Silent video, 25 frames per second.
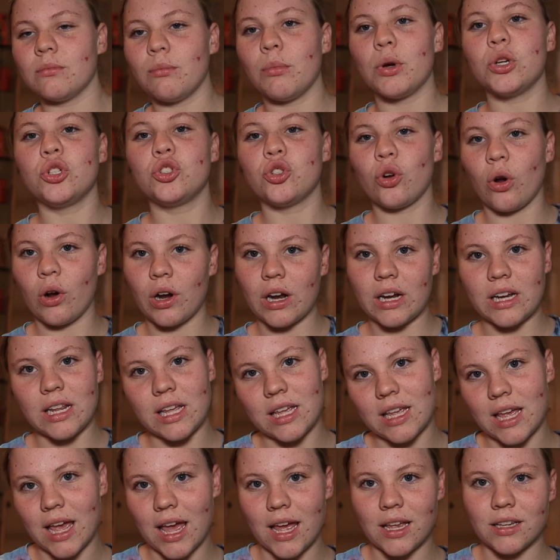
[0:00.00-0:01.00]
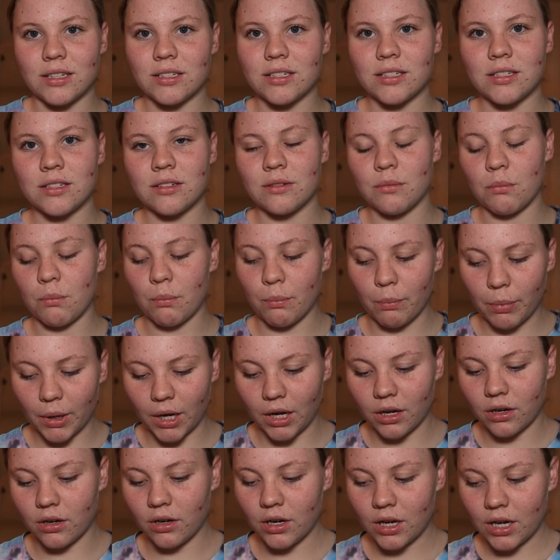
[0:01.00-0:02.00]
Majority, yes,
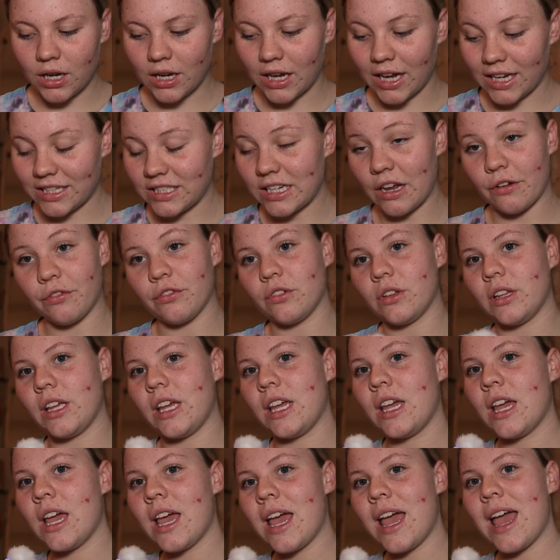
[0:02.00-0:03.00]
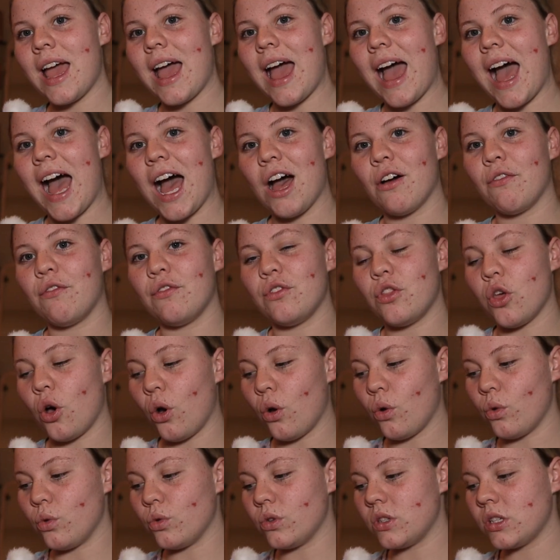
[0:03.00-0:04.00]
but I definitely have
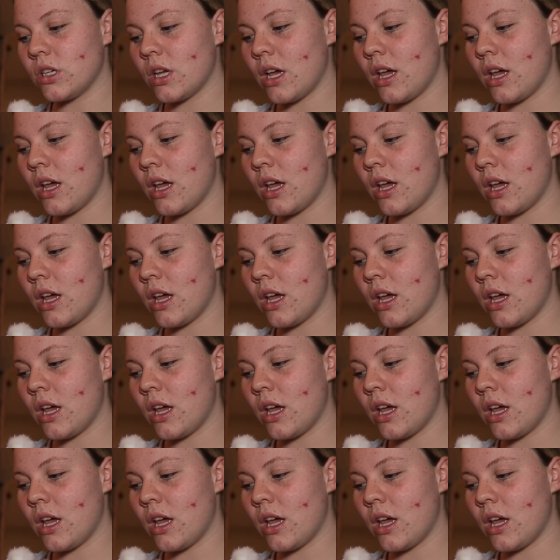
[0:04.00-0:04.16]
those